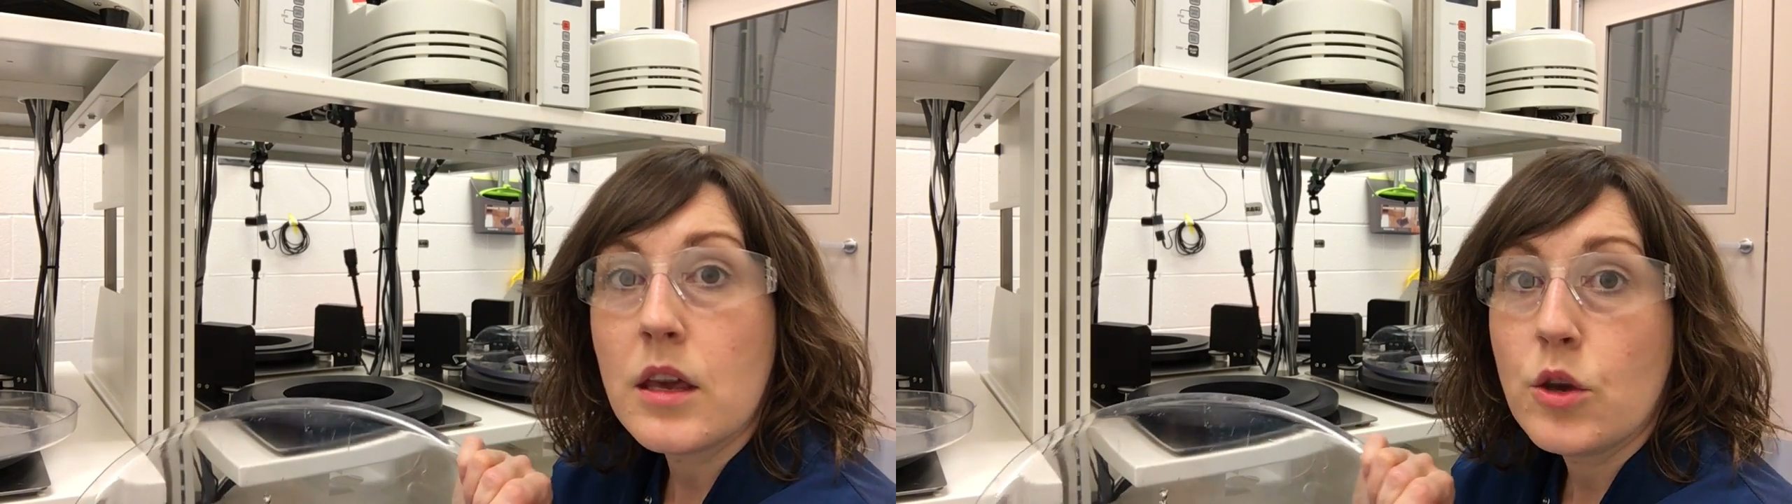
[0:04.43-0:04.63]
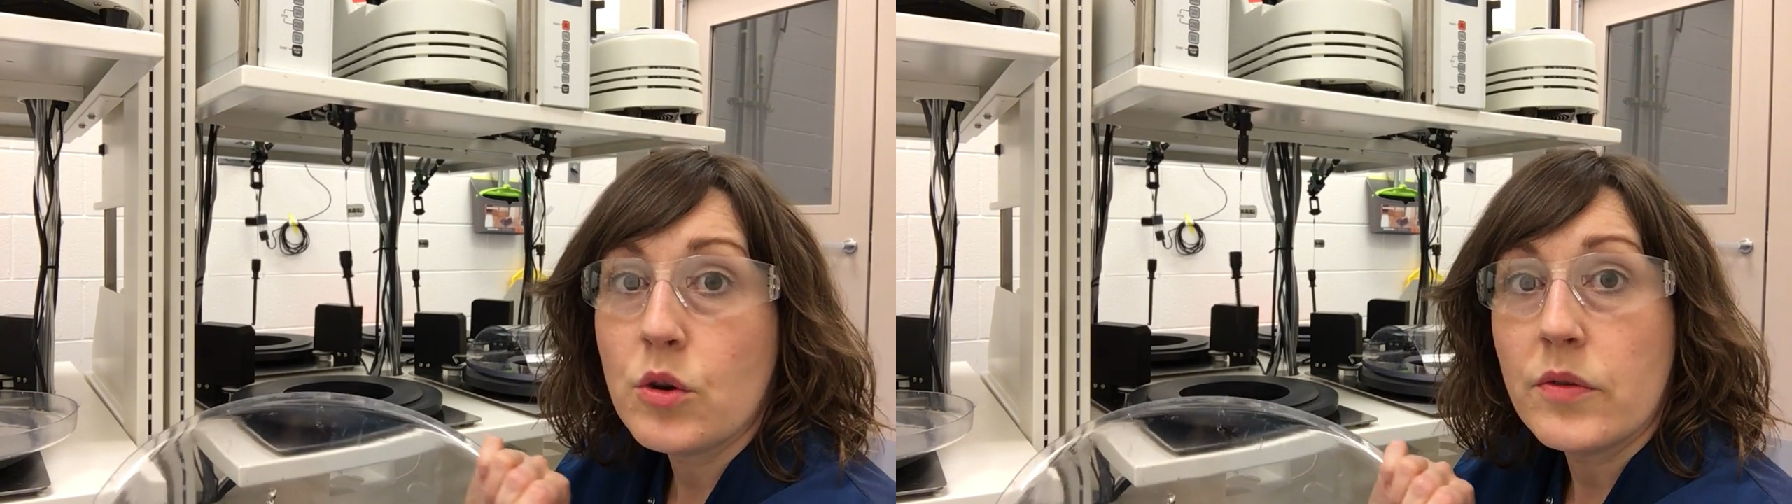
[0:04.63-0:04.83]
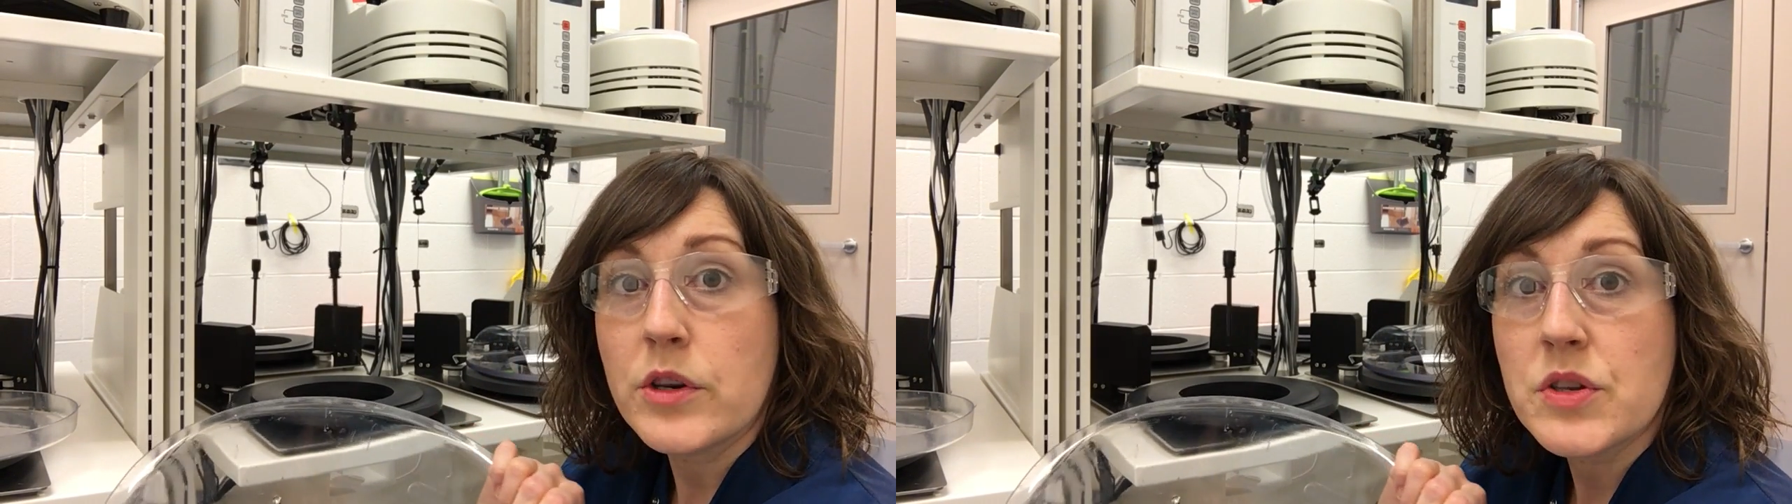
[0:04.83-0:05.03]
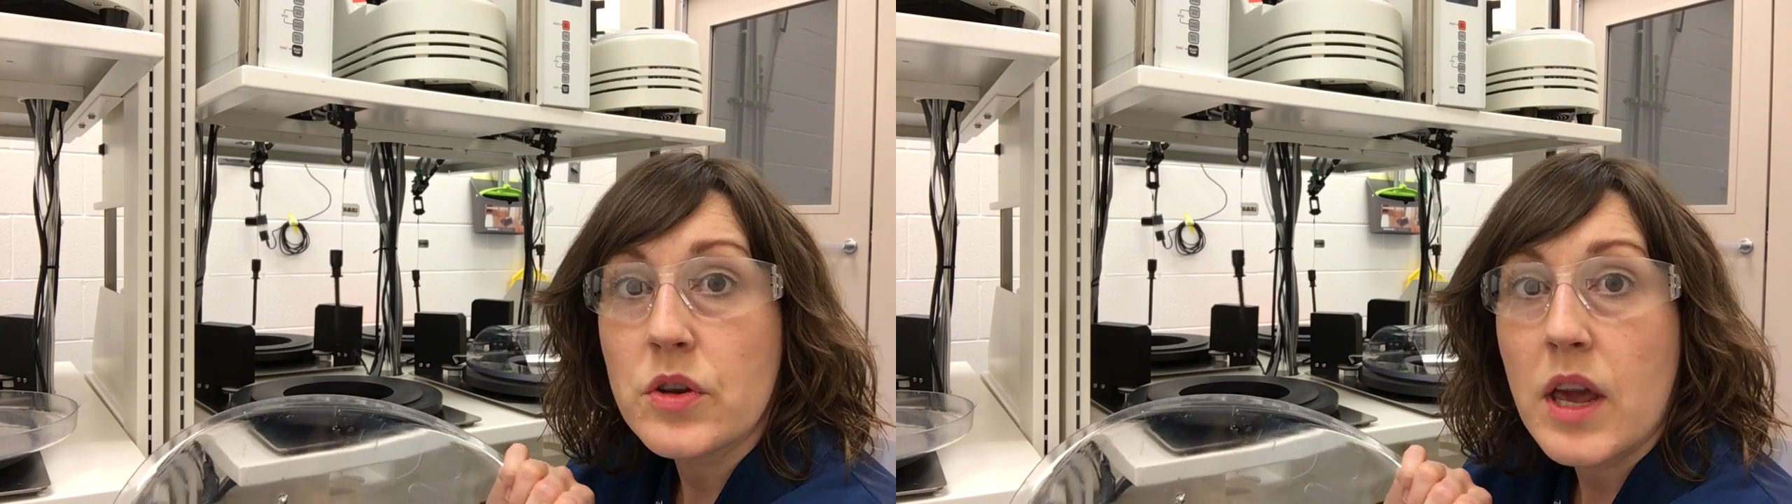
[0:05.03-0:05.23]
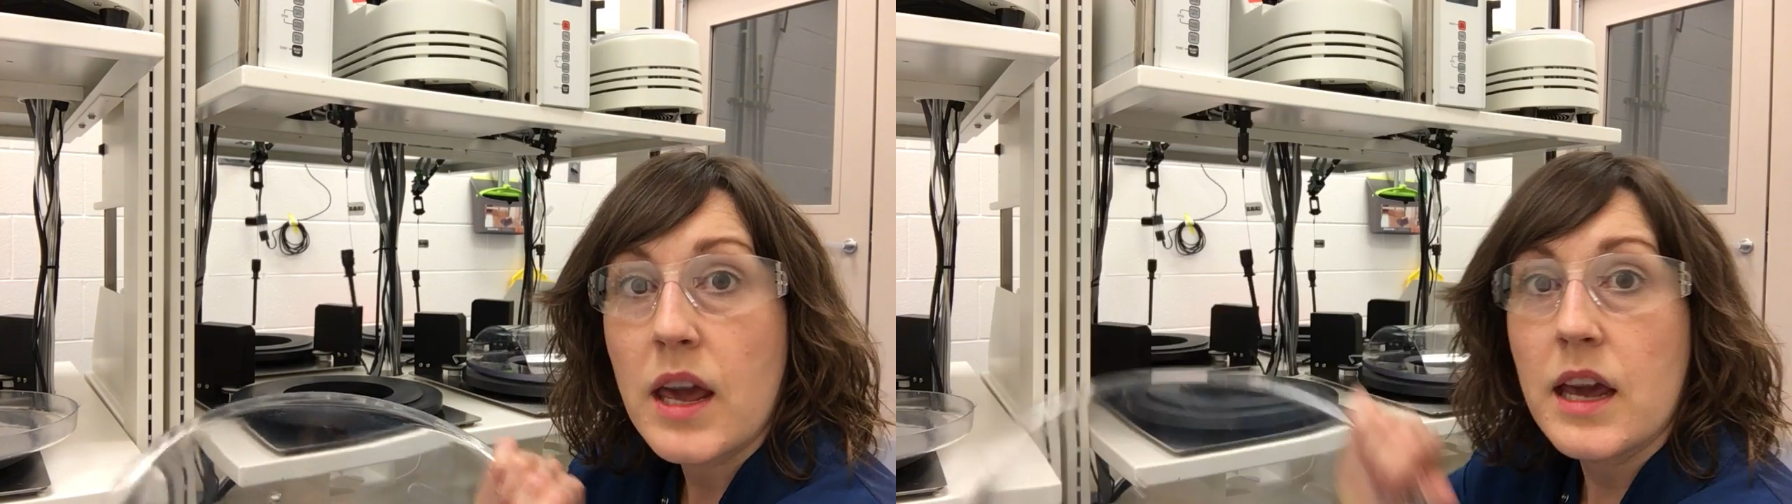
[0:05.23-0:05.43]
universal
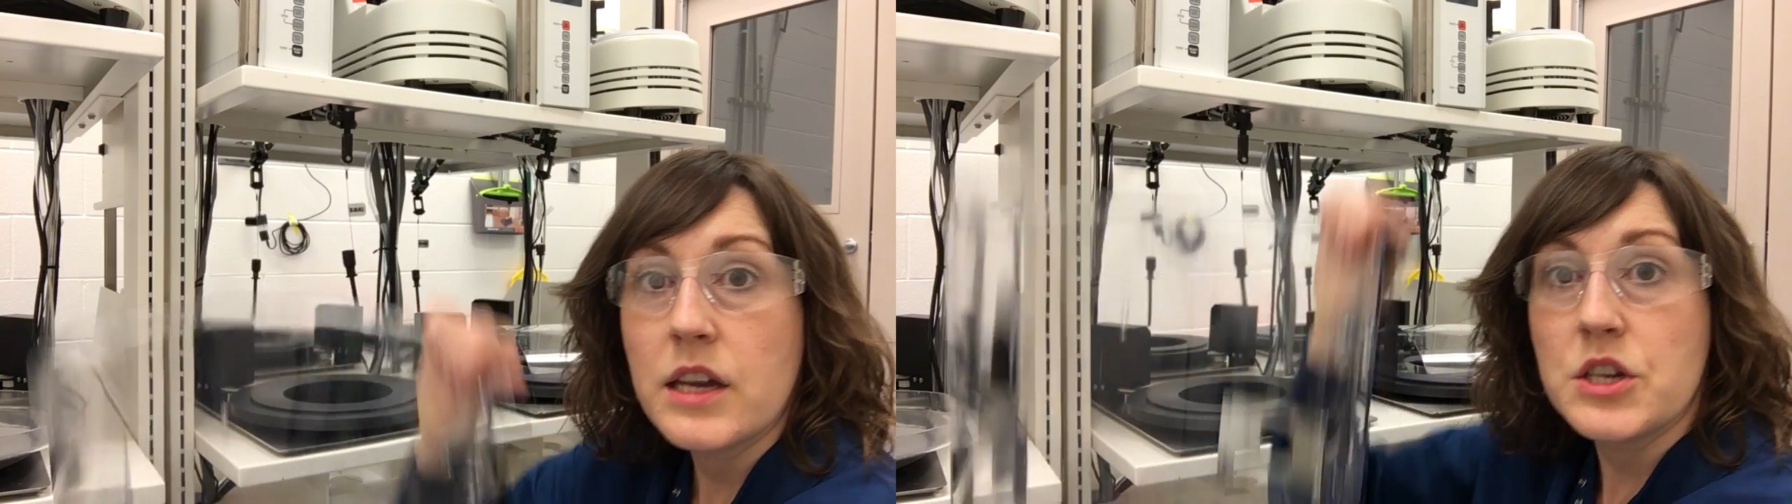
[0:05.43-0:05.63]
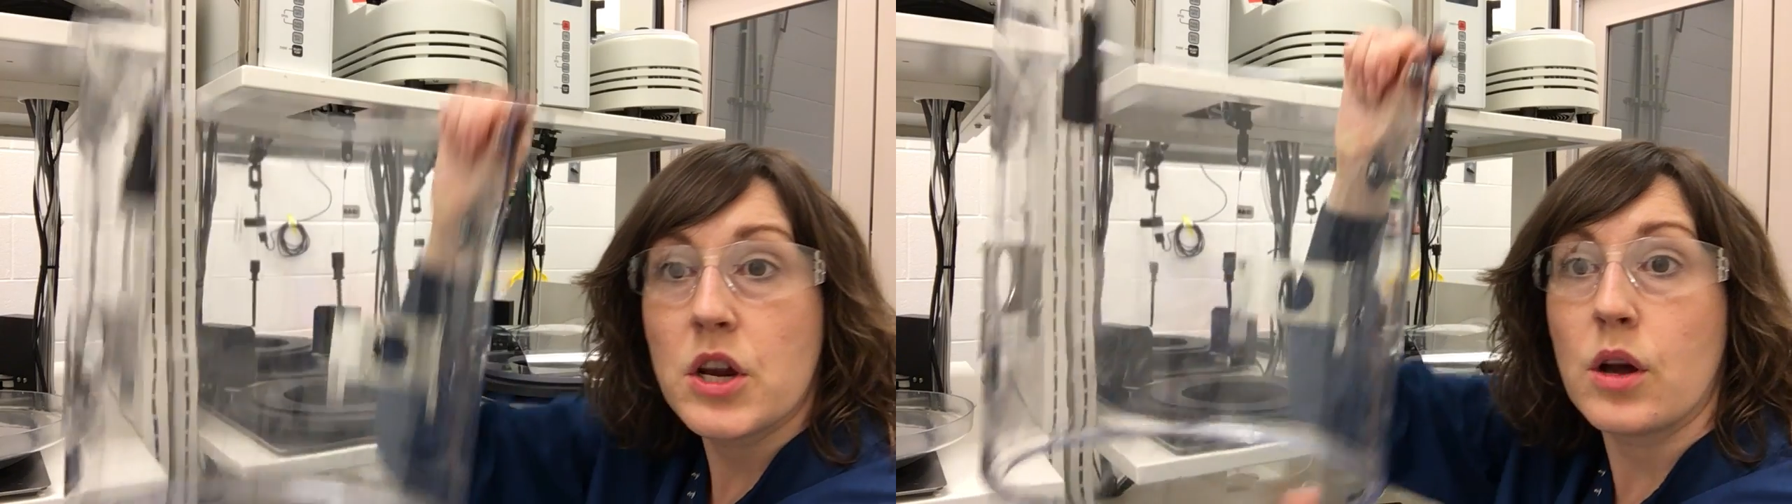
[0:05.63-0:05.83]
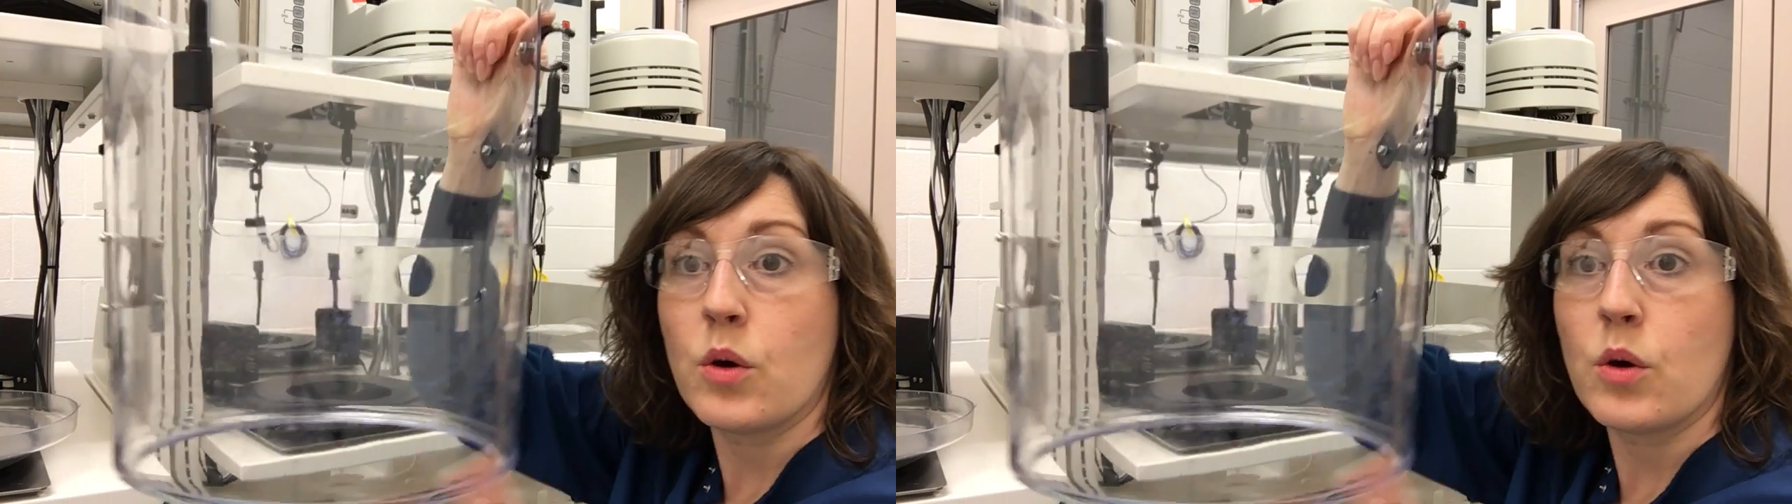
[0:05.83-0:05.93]
cage